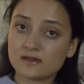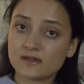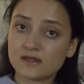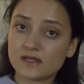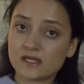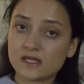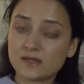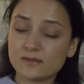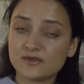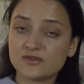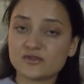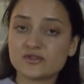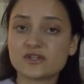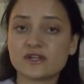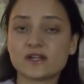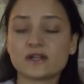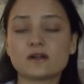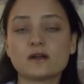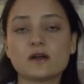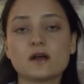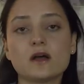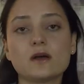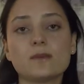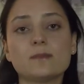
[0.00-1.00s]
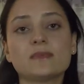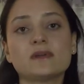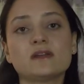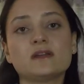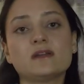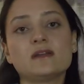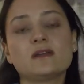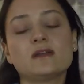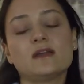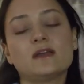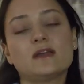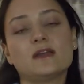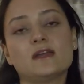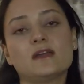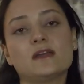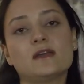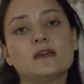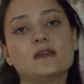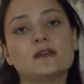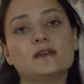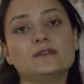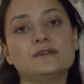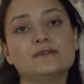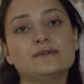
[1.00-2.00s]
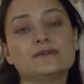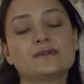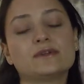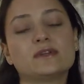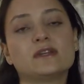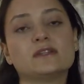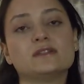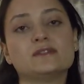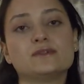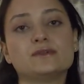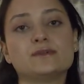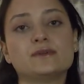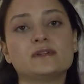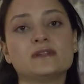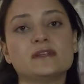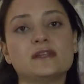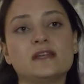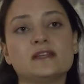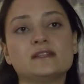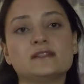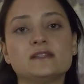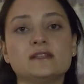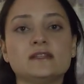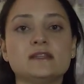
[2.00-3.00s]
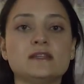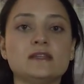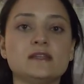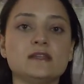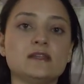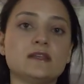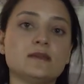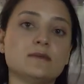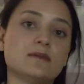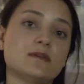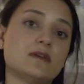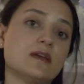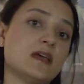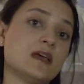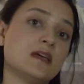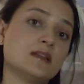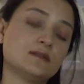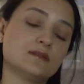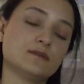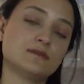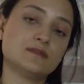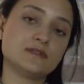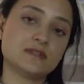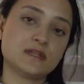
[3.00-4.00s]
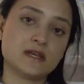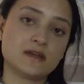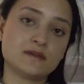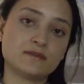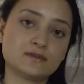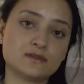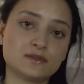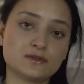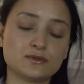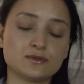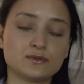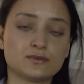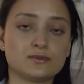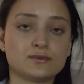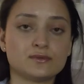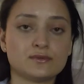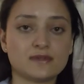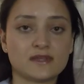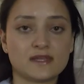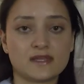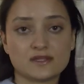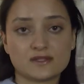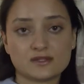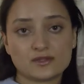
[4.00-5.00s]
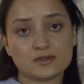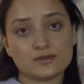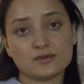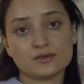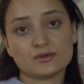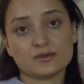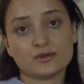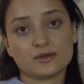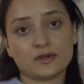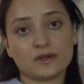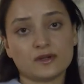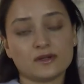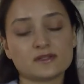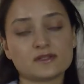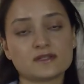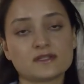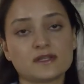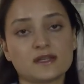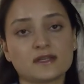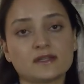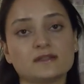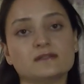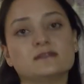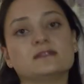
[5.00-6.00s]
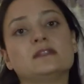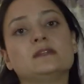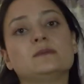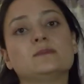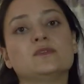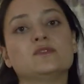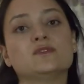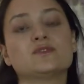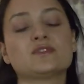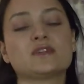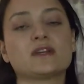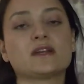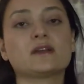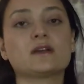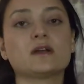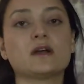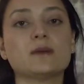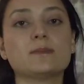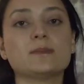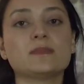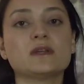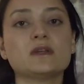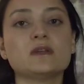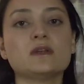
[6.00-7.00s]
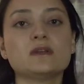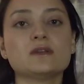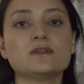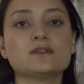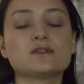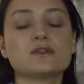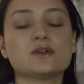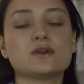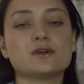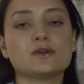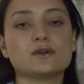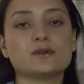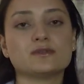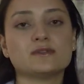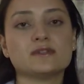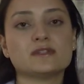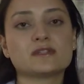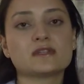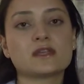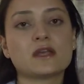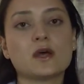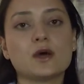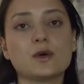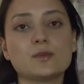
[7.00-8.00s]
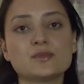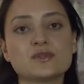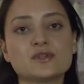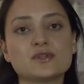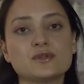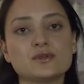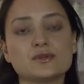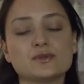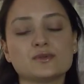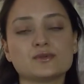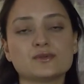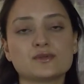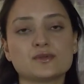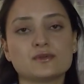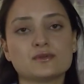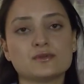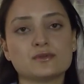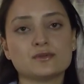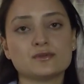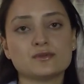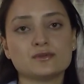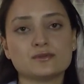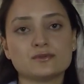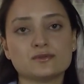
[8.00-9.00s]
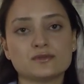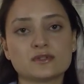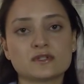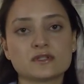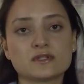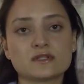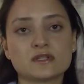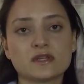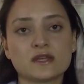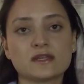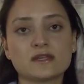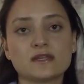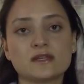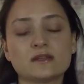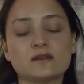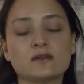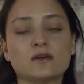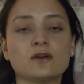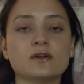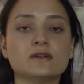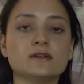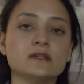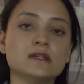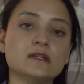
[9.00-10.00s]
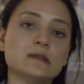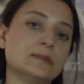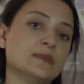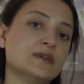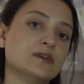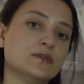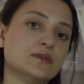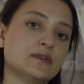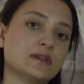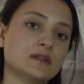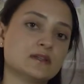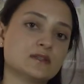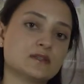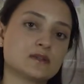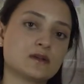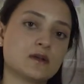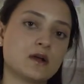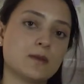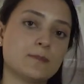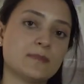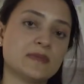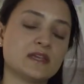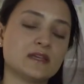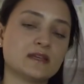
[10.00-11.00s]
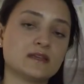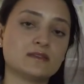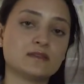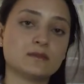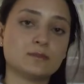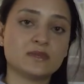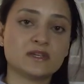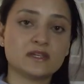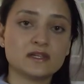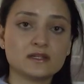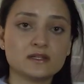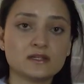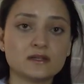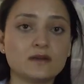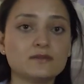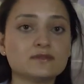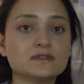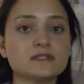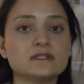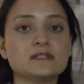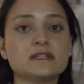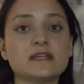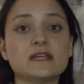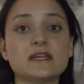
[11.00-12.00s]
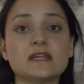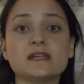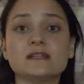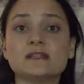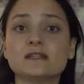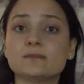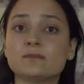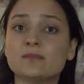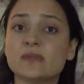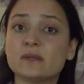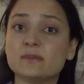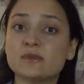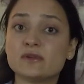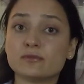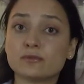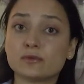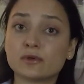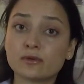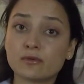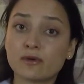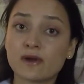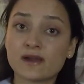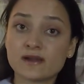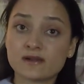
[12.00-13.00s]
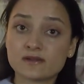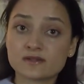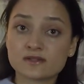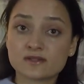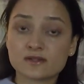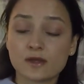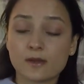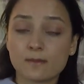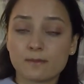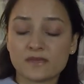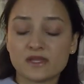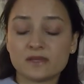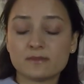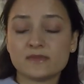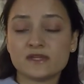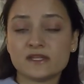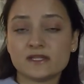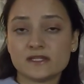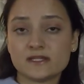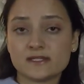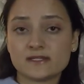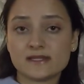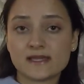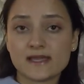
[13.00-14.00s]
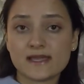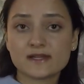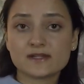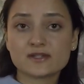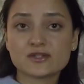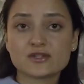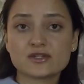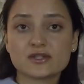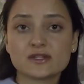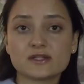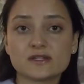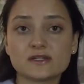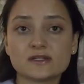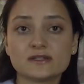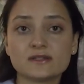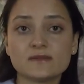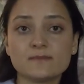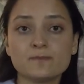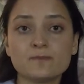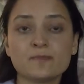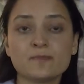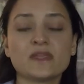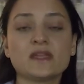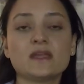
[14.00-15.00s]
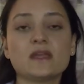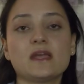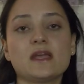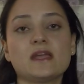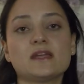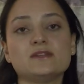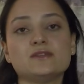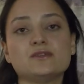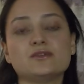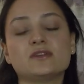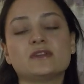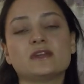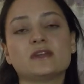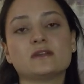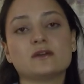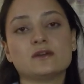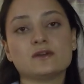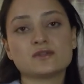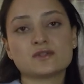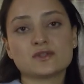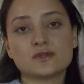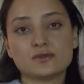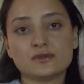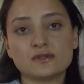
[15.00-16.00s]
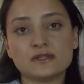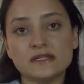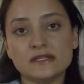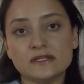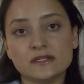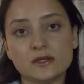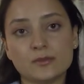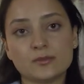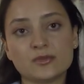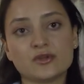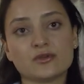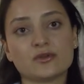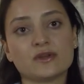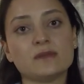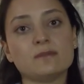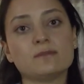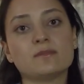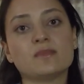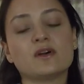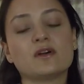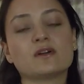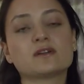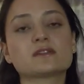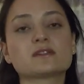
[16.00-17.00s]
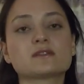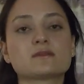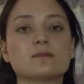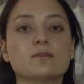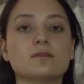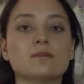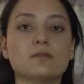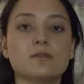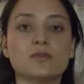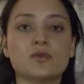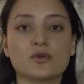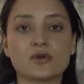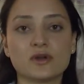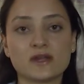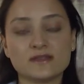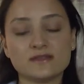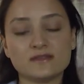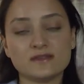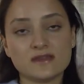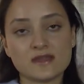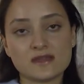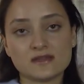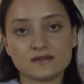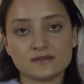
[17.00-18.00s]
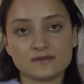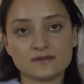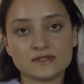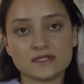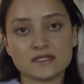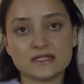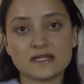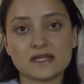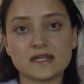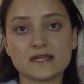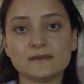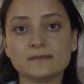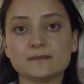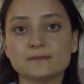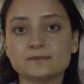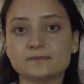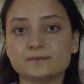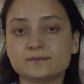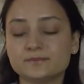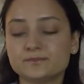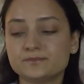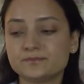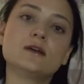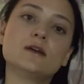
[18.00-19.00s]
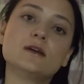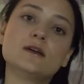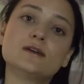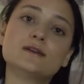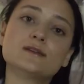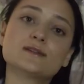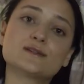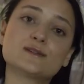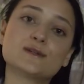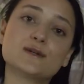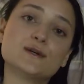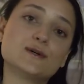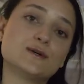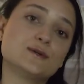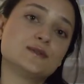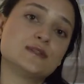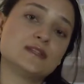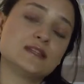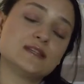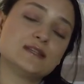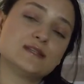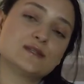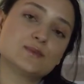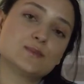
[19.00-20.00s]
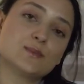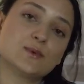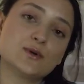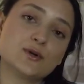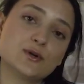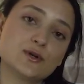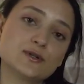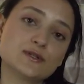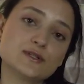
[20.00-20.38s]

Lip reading: email checkup, and you can do it at the end of the afternoon as your second email checkup. So this helps you to check in on email that is coming at the beginning of the day that maybe requires some immediate action, and you can also clean up your inbox more at the end of the day. So these were